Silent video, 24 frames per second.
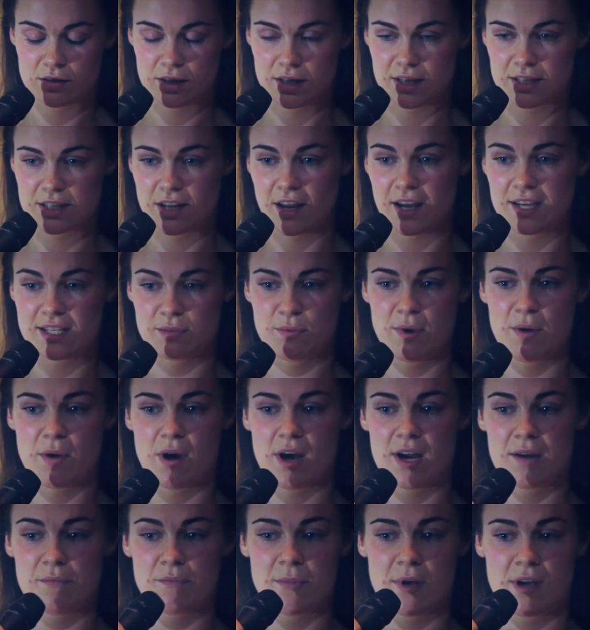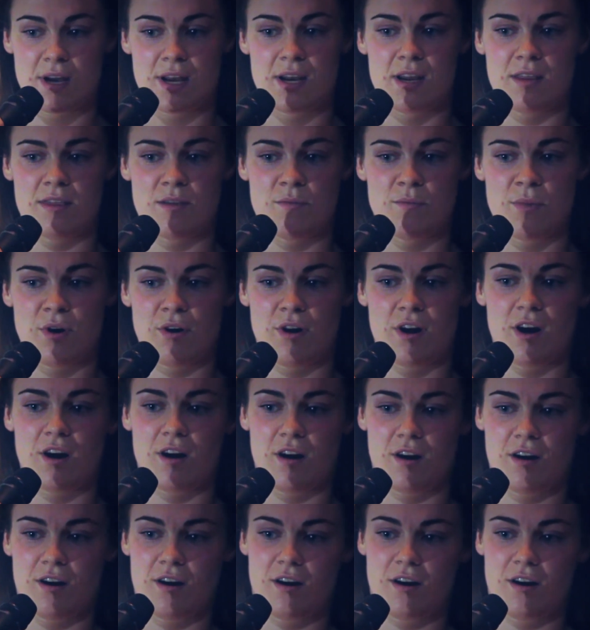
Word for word: His eyes met mine in the mirror.